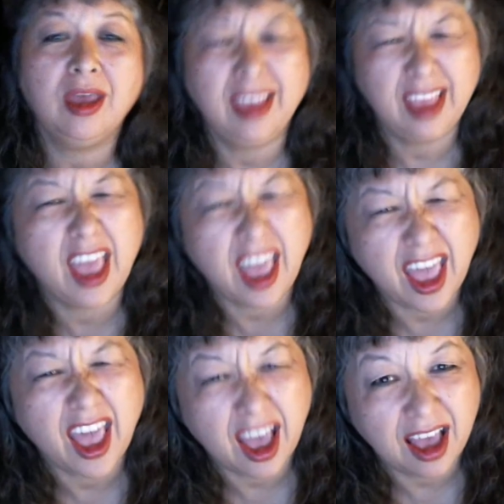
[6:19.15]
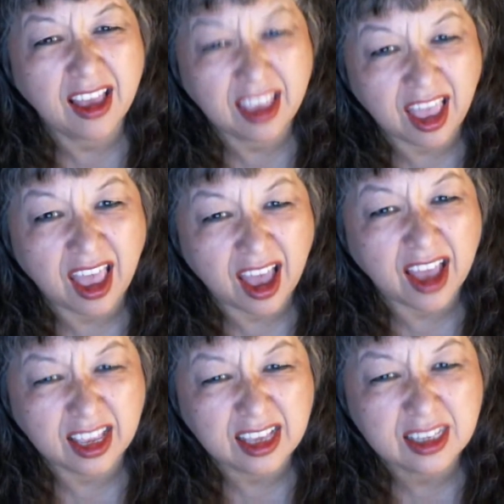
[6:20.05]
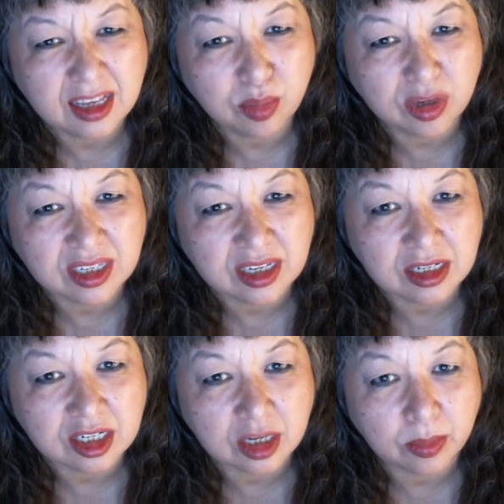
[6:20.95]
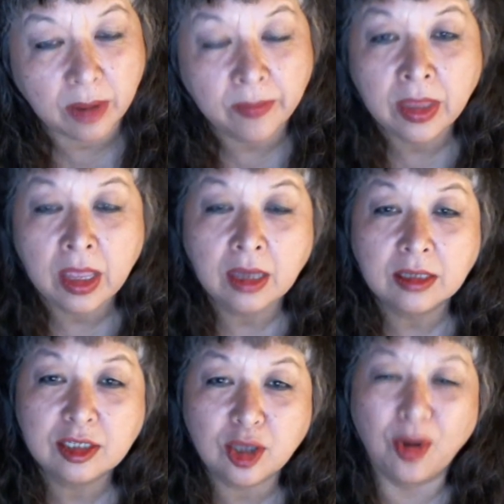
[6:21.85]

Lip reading: Yeah, easy breezy and cheap. So